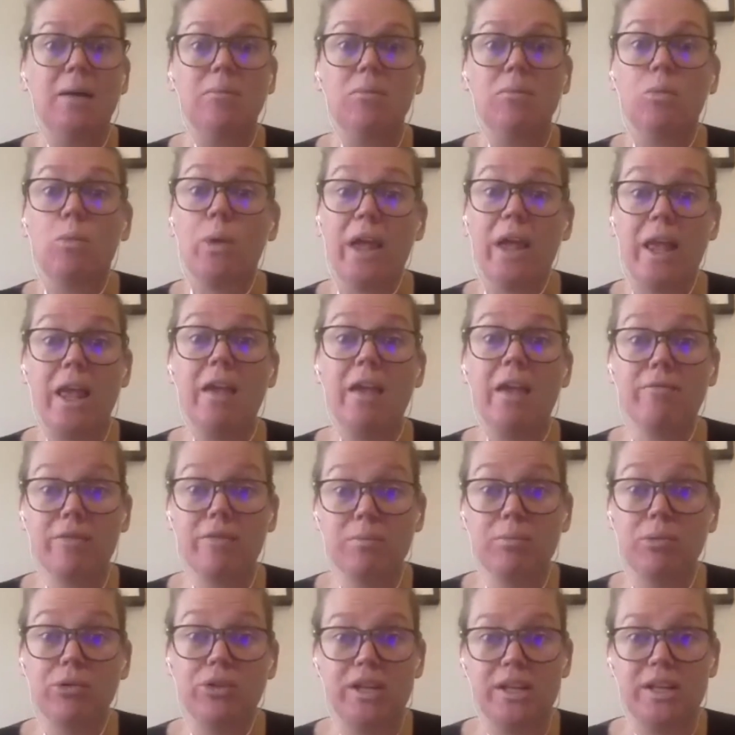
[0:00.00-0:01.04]
where
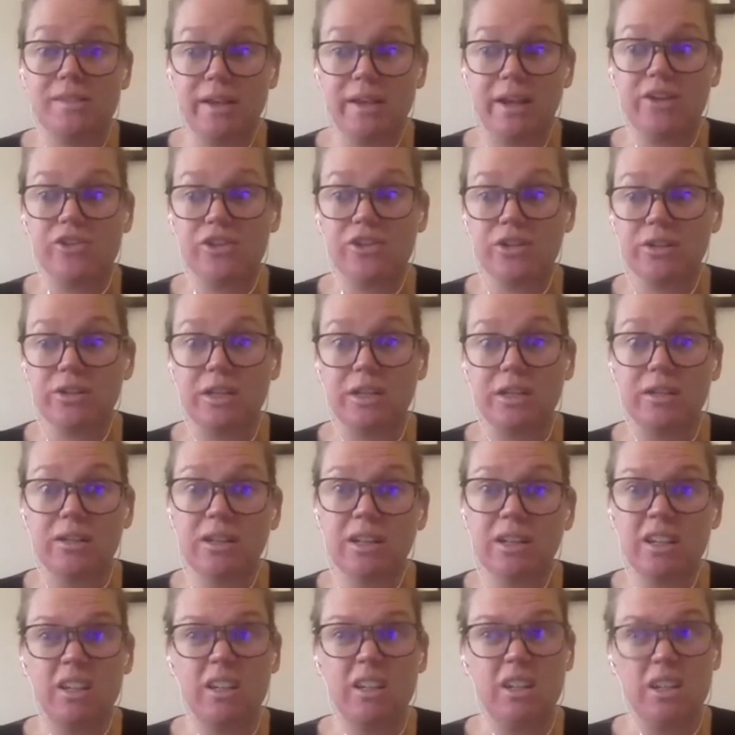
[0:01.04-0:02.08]
everybody is actually,
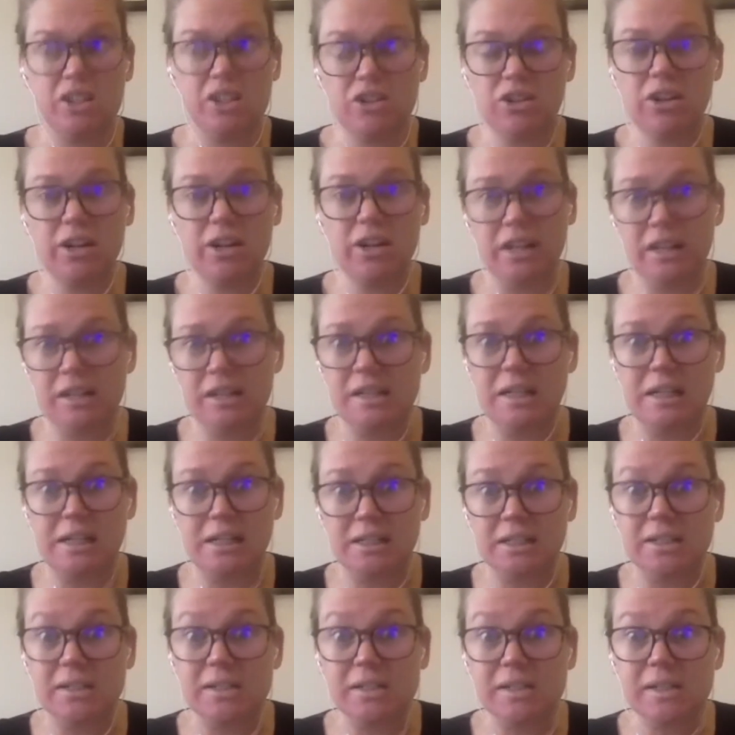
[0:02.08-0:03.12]
you're trying your
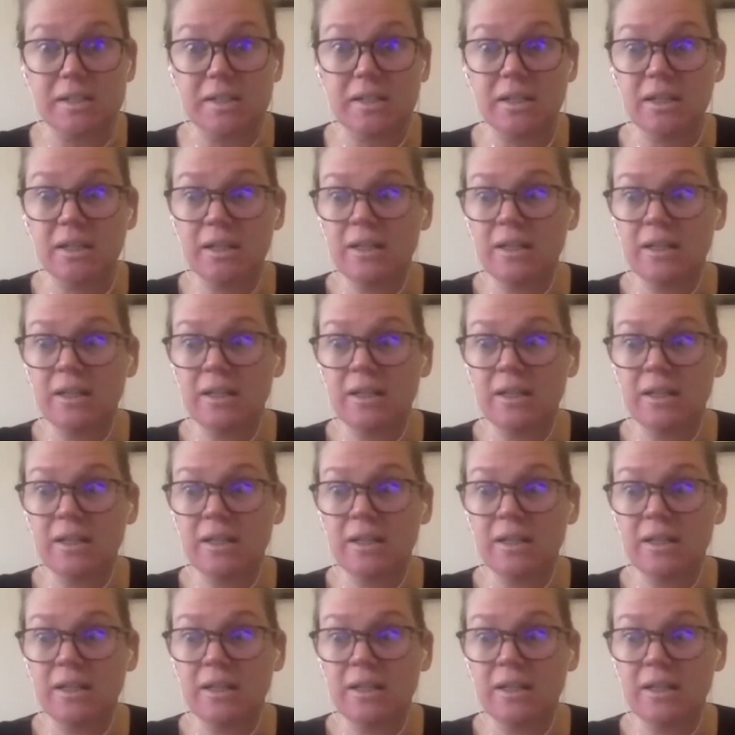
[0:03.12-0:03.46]
darndest,